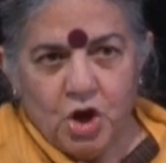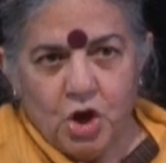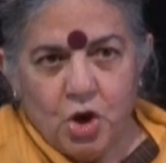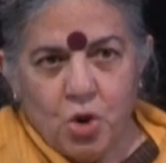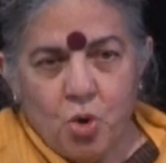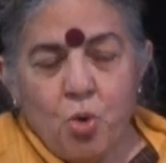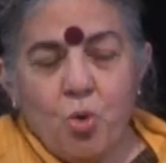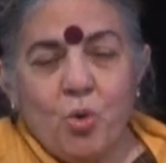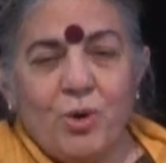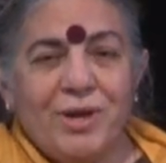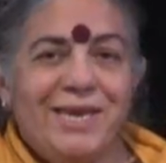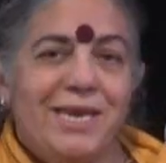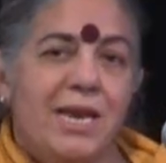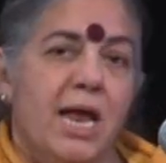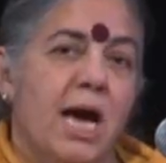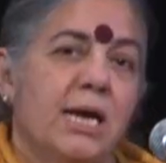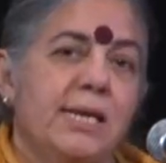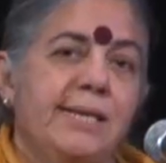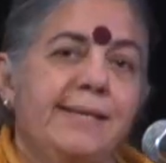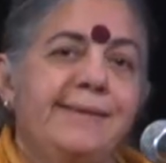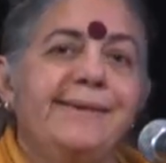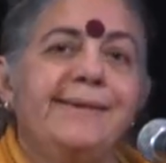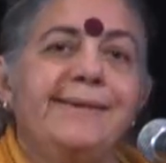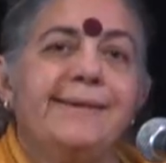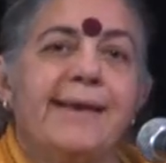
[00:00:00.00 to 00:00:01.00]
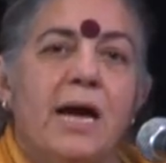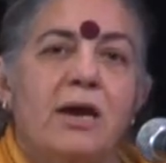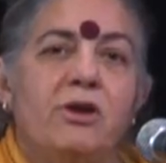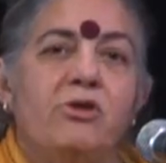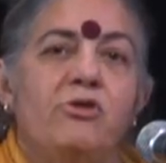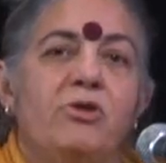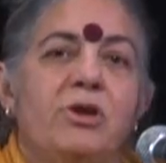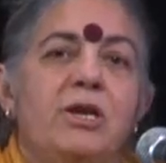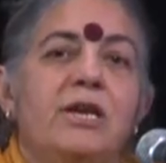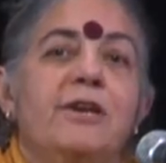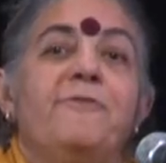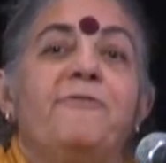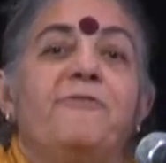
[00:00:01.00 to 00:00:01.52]
who in
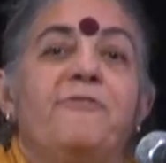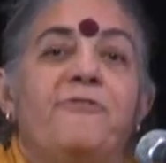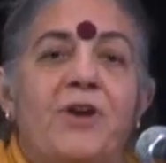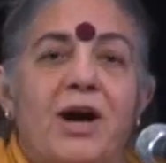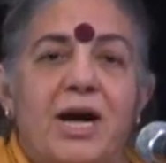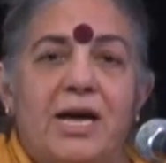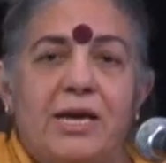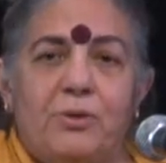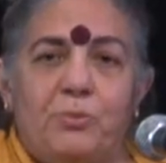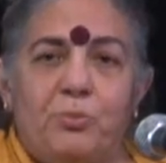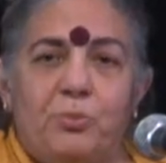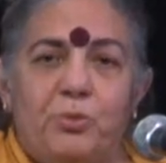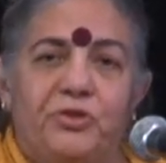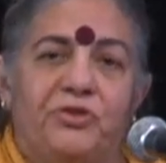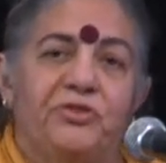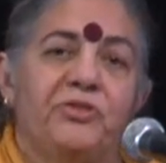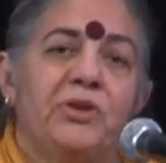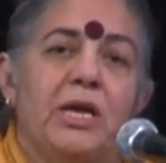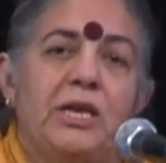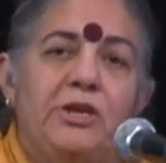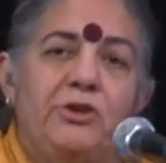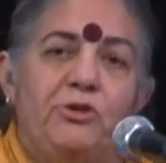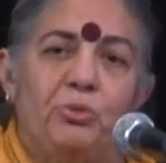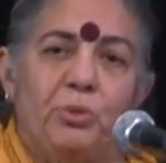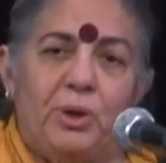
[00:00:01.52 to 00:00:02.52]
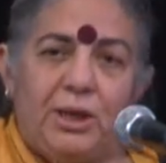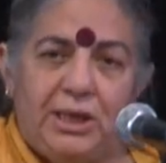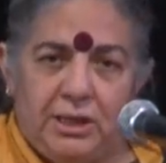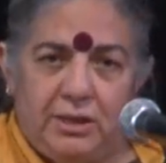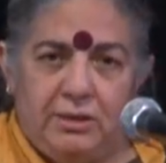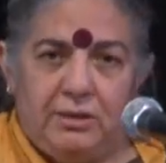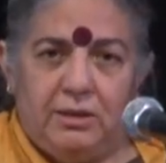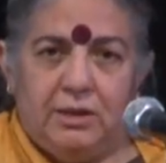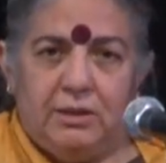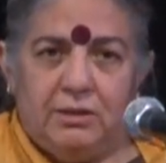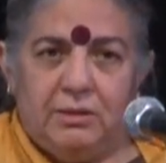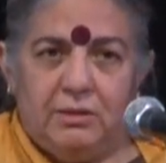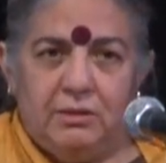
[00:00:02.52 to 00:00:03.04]
1905 was sent to
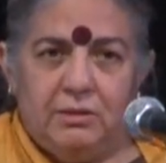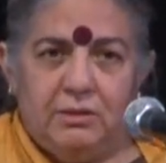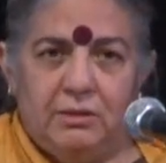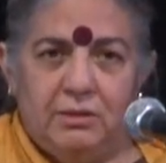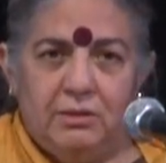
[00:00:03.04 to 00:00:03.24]
India